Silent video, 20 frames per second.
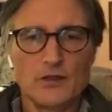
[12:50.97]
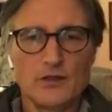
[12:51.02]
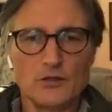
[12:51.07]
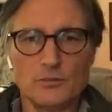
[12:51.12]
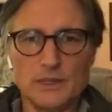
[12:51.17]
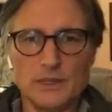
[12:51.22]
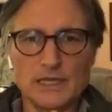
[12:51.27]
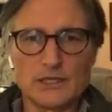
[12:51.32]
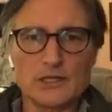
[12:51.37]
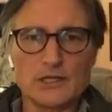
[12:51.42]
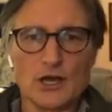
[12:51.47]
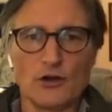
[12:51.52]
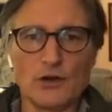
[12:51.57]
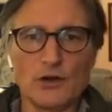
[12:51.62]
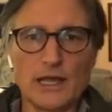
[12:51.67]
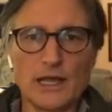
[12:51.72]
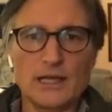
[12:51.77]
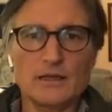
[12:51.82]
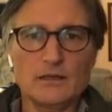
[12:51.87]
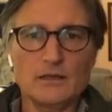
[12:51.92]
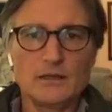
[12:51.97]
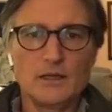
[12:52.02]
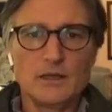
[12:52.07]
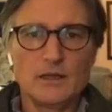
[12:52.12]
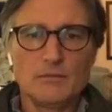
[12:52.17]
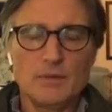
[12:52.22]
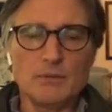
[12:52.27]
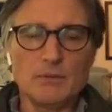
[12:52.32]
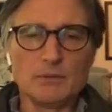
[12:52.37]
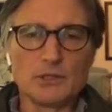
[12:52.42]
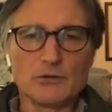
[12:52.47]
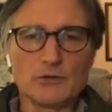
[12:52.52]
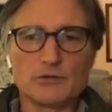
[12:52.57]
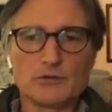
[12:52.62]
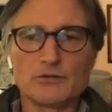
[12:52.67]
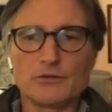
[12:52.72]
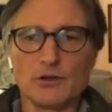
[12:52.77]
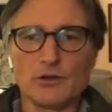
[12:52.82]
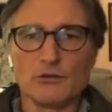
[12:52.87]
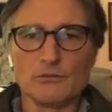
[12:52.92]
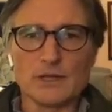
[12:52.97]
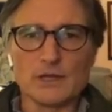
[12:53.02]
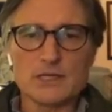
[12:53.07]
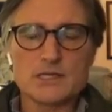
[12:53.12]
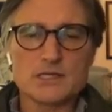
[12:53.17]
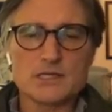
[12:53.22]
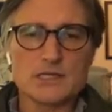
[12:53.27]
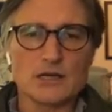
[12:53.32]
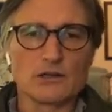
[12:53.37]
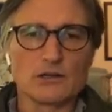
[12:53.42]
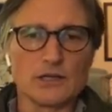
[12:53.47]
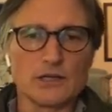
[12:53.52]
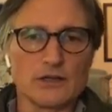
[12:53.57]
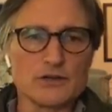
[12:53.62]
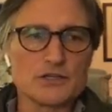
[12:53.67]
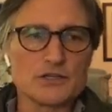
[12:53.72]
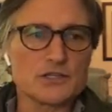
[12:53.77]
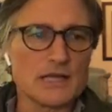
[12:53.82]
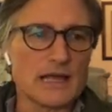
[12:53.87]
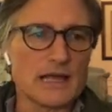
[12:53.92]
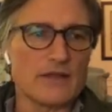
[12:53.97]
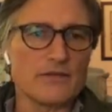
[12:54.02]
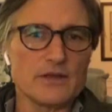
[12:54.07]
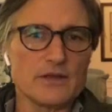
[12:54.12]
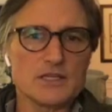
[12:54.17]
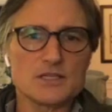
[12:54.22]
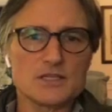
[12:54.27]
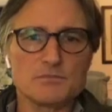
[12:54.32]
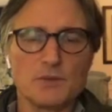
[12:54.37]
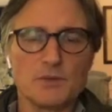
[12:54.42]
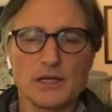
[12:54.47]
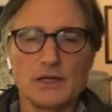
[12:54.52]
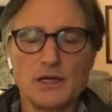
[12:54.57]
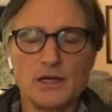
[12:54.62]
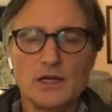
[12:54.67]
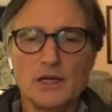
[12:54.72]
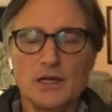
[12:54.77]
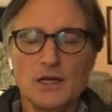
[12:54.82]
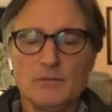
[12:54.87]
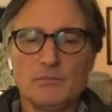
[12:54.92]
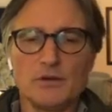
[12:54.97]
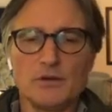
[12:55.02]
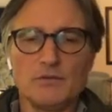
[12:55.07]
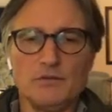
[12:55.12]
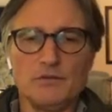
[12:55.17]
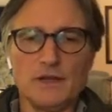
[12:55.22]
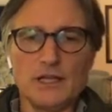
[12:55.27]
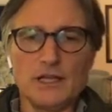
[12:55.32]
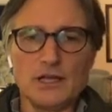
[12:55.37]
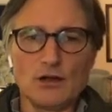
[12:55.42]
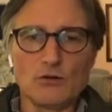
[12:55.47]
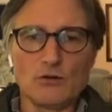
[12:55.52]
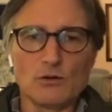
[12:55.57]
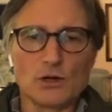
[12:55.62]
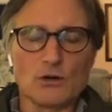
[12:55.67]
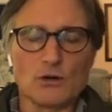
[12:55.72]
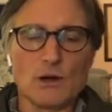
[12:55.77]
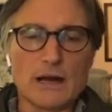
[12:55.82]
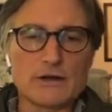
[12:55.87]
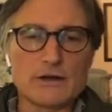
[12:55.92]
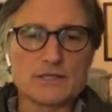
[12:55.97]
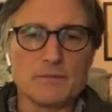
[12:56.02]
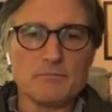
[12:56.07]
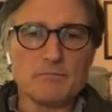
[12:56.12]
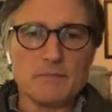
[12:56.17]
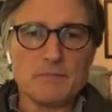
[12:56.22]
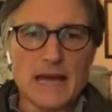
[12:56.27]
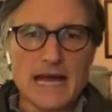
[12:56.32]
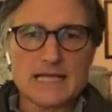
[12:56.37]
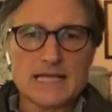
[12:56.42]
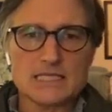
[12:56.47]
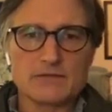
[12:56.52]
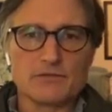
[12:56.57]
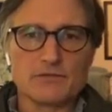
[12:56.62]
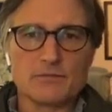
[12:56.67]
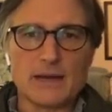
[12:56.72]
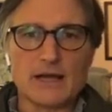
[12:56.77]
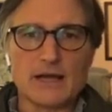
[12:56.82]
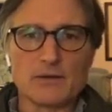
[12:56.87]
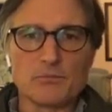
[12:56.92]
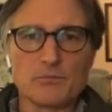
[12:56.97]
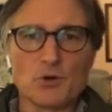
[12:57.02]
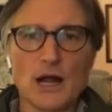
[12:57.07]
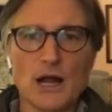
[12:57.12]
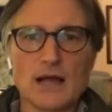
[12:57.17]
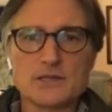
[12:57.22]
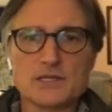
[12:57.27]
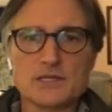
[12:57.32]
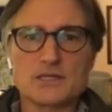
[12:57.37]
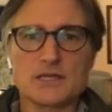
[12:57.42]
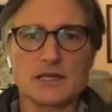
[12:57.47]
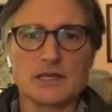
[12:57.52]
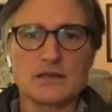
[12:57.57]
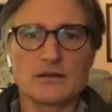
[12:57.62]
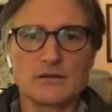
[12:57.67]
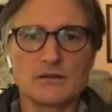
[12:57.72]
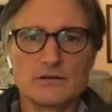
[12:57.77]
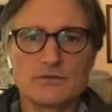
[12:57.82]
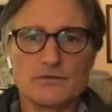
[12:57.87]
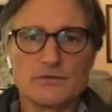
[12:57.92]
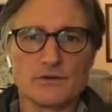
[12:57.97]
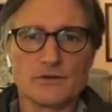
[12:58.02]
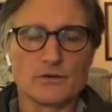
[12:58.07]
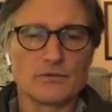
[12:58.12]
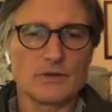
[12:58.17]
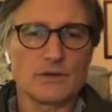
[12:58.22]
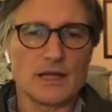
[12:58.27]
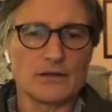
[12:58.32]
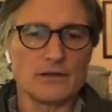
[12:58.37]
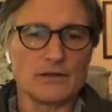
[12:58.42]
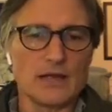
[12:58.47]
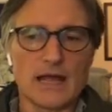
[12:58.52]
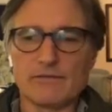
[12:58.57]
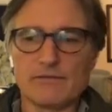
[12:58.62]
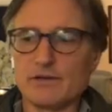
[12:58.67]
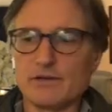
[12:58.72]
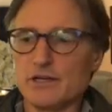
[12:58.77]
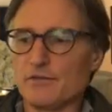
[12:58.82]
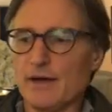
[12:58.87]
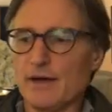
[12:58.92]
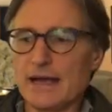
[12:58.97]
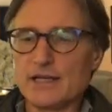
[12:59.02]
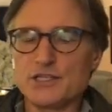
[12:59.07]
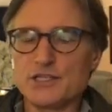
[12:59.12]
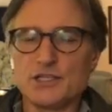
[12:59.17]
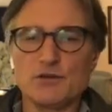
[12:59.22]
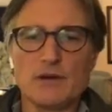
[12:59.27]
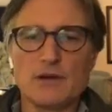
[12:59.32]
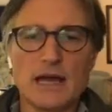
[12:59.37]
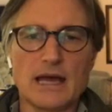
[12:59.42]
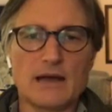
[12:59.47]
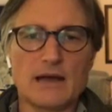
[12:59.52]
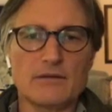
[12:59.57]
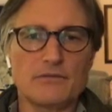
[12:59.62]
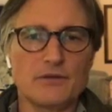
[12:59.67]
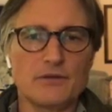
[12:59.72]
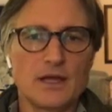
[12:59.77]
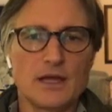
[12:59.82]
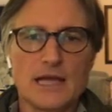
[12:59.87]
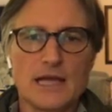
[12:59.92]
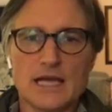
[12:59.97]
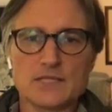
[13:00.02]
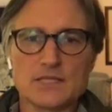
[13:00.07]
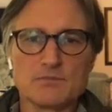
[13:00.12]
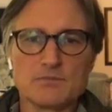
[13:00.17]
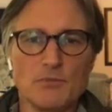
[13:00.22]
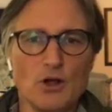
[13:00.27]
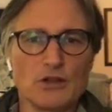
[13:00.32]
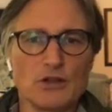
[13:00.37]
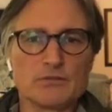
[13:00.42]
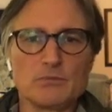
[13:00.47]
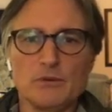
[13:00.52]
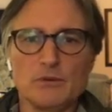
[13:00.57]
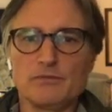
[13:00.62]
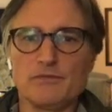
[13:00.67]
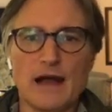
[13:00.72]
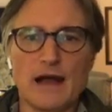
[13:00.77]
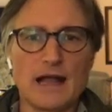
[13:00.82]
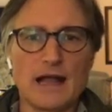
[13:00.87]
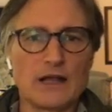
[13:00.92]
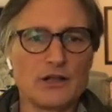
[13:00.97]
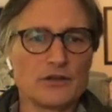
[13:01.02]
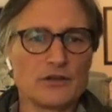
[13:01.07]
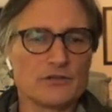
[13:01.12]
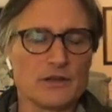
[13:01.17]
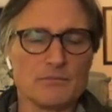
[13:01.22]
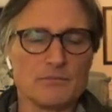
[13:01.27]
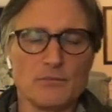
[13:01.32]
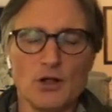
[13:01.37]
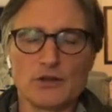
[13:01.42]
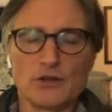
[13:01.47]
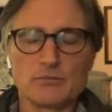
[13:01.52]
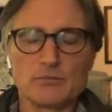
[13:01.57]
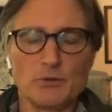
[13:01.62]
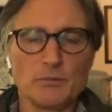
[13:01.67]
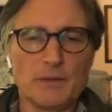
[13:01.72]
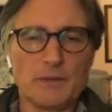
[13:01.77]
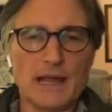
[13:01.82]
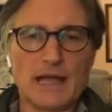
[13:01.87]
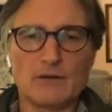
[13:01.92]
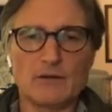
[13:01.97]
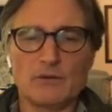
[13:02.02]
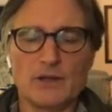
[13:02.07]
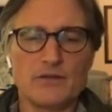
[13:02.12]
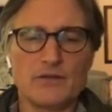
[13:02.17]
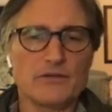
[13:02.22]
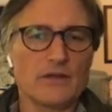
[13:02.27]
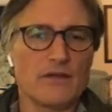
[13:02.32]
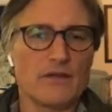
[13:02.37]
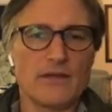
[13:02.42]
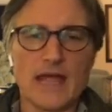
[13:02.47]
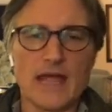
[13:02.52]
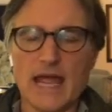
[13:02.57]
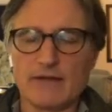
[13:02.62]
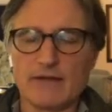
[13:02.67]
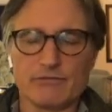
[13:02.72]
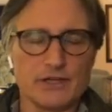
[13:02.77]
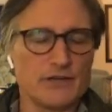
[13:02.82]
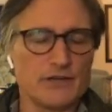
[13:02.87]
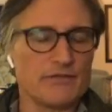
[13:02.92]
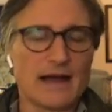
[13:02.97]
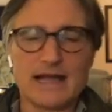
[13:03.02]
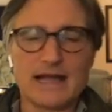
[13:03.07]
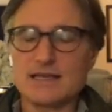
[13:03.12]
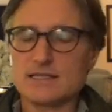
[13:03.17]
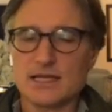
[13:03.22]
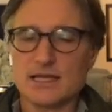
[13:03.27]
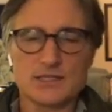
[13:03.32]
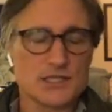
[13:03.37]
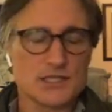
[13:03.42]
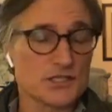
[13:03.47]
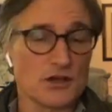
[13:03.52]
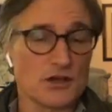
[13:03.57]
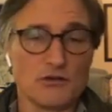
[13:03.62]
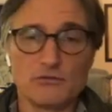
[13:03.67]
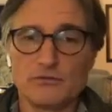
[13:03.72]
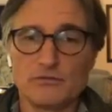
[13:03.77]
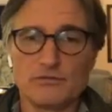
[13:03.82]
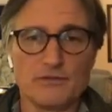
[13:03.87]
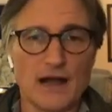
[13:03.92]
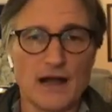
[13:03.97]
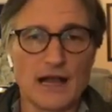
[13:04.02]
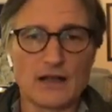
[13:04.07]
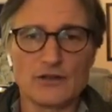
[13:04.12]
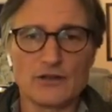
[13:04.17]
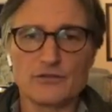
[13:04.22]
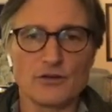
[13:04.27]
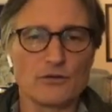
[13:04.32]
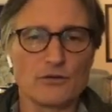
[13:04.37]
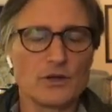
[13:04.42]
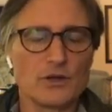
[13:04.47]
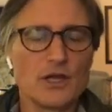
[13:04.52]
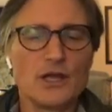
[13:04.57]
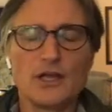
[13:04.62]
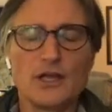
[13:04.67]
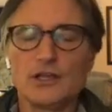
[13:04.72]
There'll be encoding. People don't don't necessarily understand this, but but video requires a massive amount of processing for uh, every device you have has multiple files at multiple bandwidths and every device has its own file so